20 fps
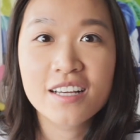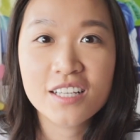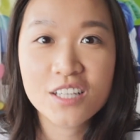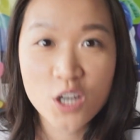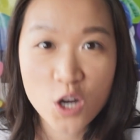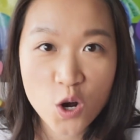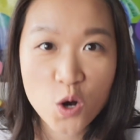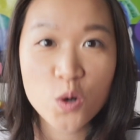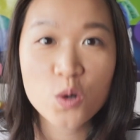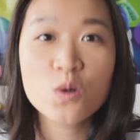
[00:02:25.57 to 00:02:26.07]

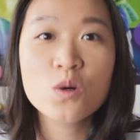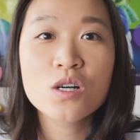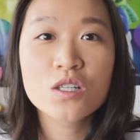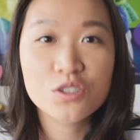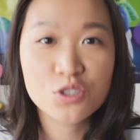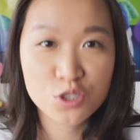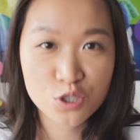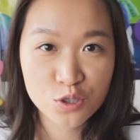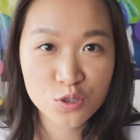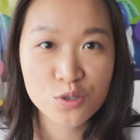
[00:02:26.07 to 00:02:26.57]
go
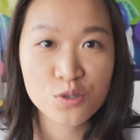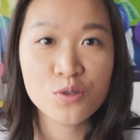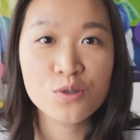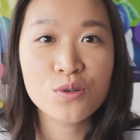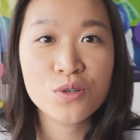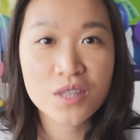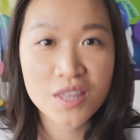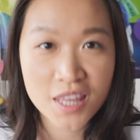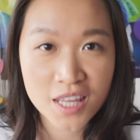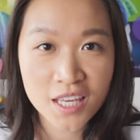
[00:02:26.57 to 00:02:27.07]

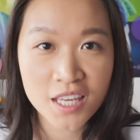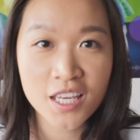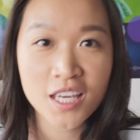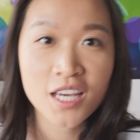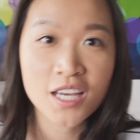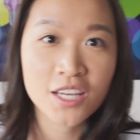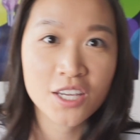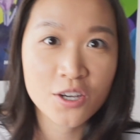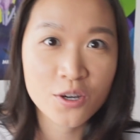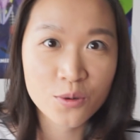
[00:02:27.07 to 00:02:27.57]
to the
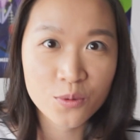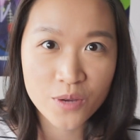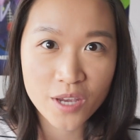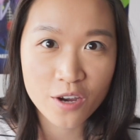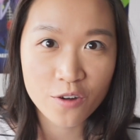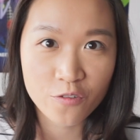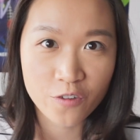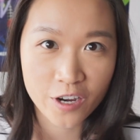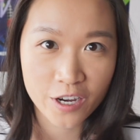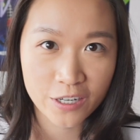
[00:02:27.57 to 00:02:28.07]

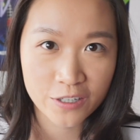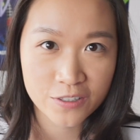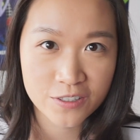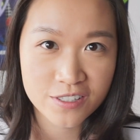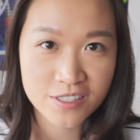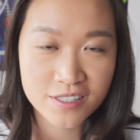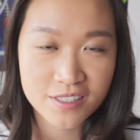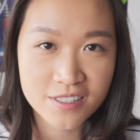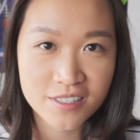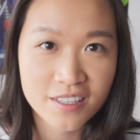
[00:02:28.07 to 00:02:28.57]
career
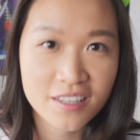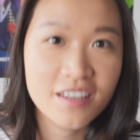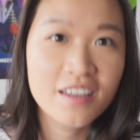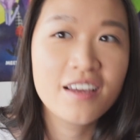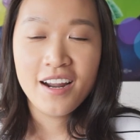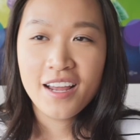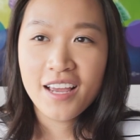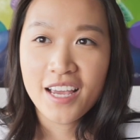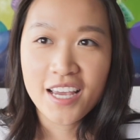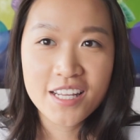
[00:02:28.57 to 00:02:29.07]
fairs.
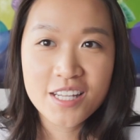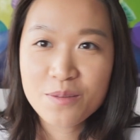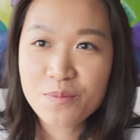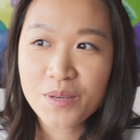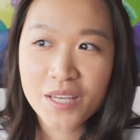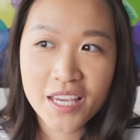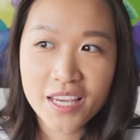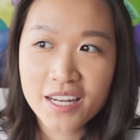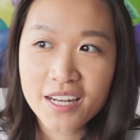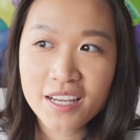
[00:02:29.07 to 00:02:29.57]
In the
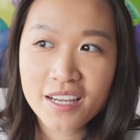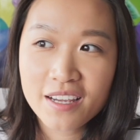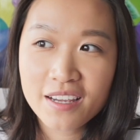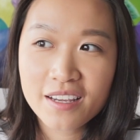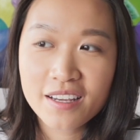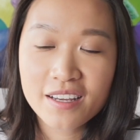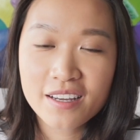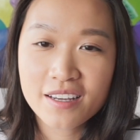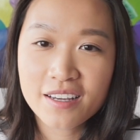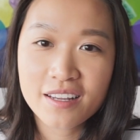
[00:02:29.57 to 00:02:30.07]

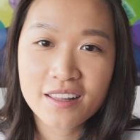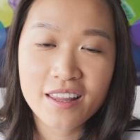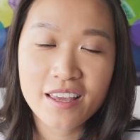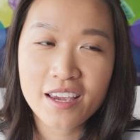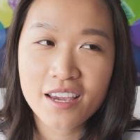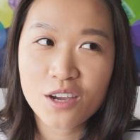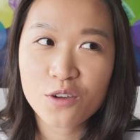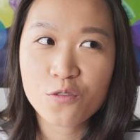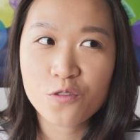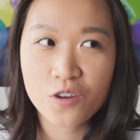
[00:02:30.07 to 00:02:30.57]
beginning,
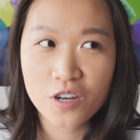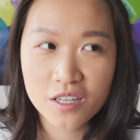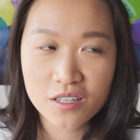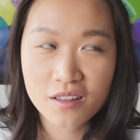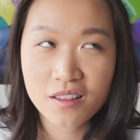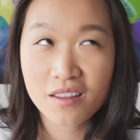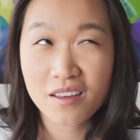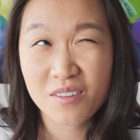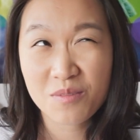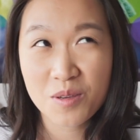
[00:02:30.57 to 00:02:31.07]
like for,
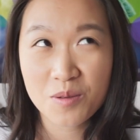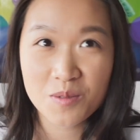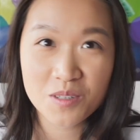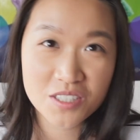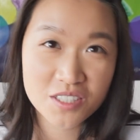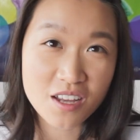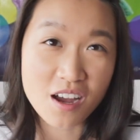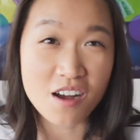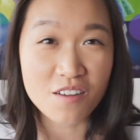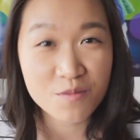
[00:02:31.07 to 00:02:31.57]
like maybe
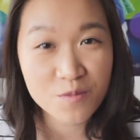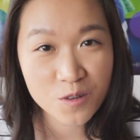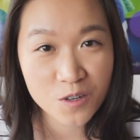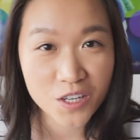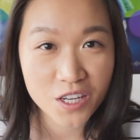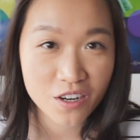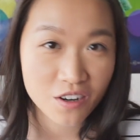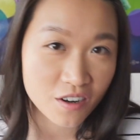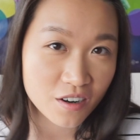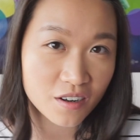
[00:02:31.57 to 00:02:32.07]
sophomore
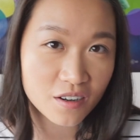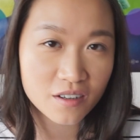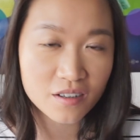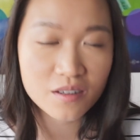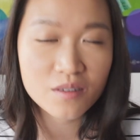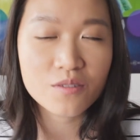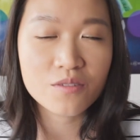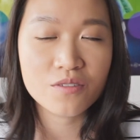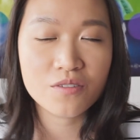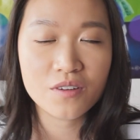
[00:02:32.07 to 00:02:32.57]
year
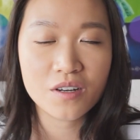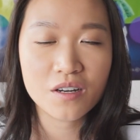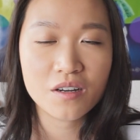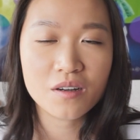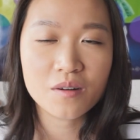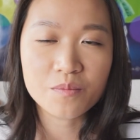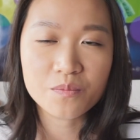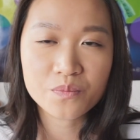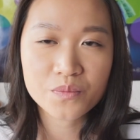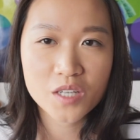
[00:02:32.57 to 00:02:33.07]
of
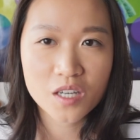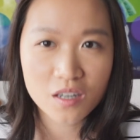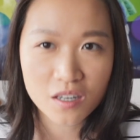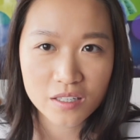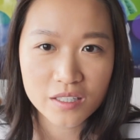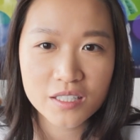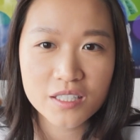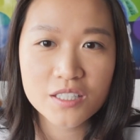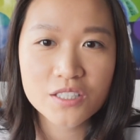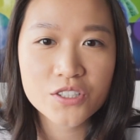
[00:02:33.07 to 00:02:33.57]
um,
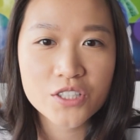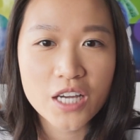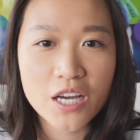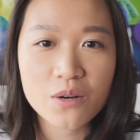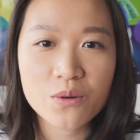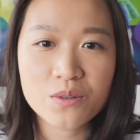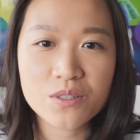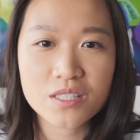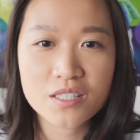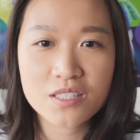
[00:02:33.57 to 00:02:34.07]
college,
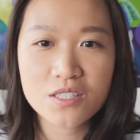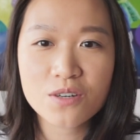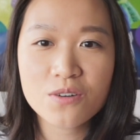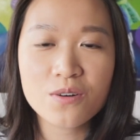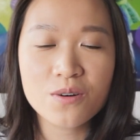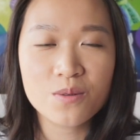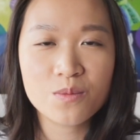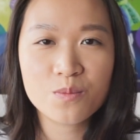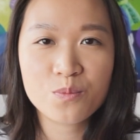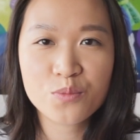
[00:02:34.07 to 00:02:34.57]
I was
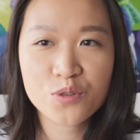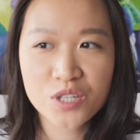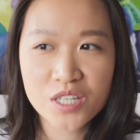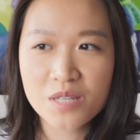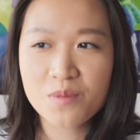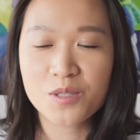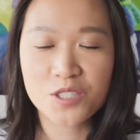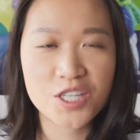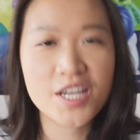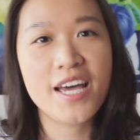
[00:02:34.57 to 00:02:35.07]
still
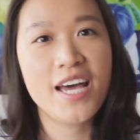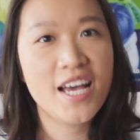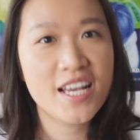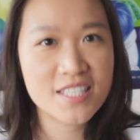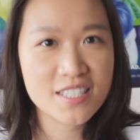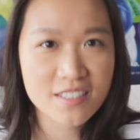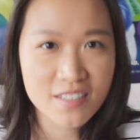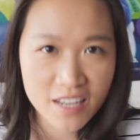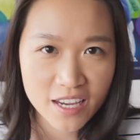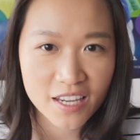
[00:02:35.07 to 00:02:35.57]
pretty much
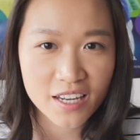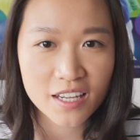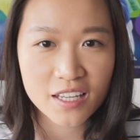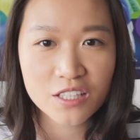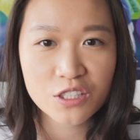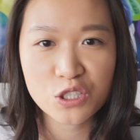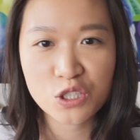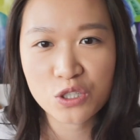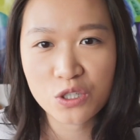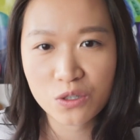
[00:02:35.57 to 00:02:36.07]

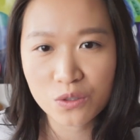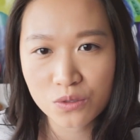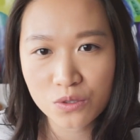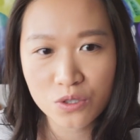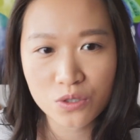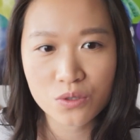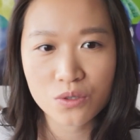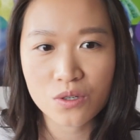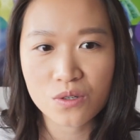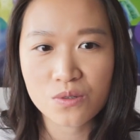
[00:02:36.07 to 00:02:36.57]
hesitating to go
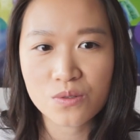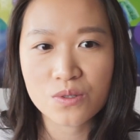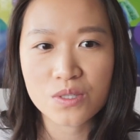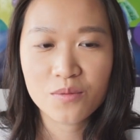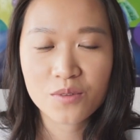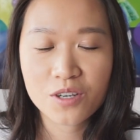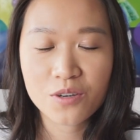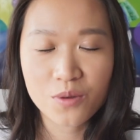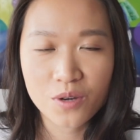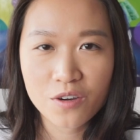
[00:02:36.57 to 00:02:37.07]
to those
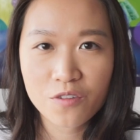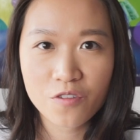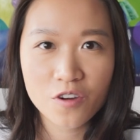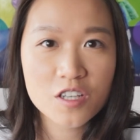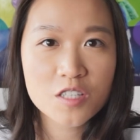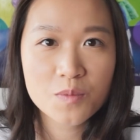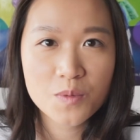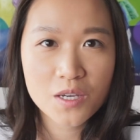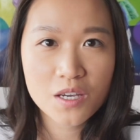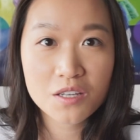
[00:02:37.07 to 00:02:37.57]
career
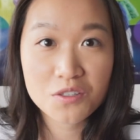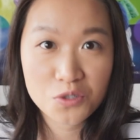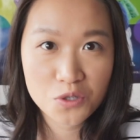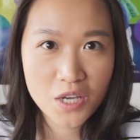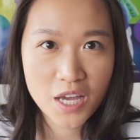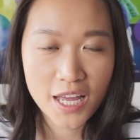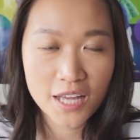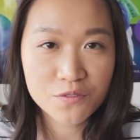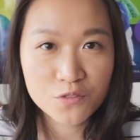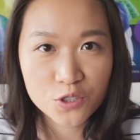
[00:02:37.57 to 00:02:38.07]
fairs because you
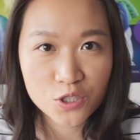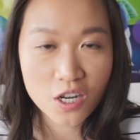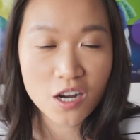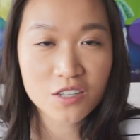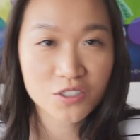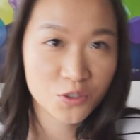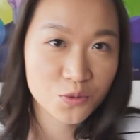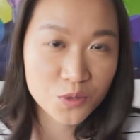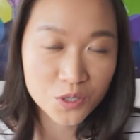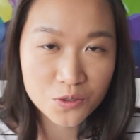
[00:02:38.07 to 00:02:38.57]
have to
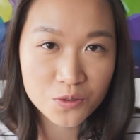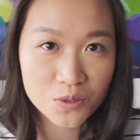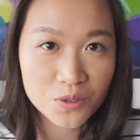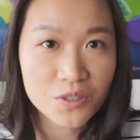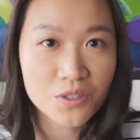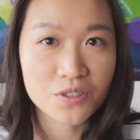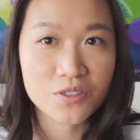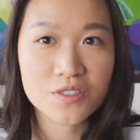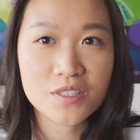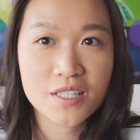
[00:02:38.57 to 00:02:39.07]
talk to
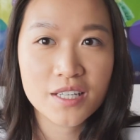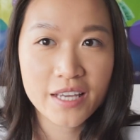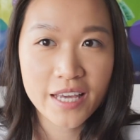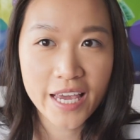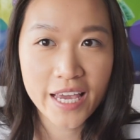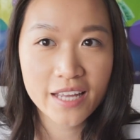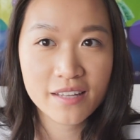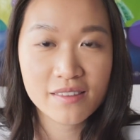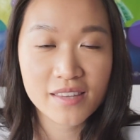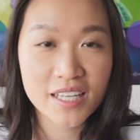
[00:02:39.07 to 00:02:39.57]
recruiters,
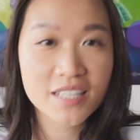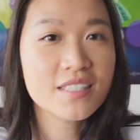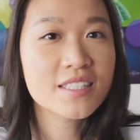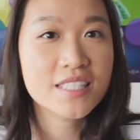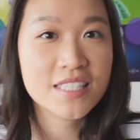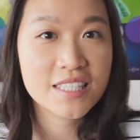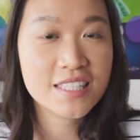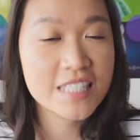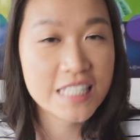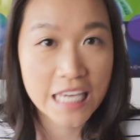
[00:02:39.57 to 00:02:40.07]
and that's
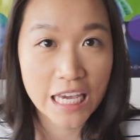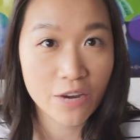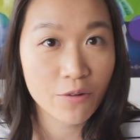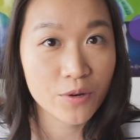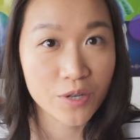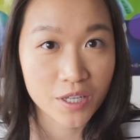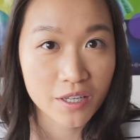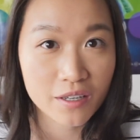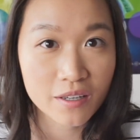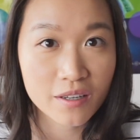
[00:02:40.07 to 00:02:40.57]
scary.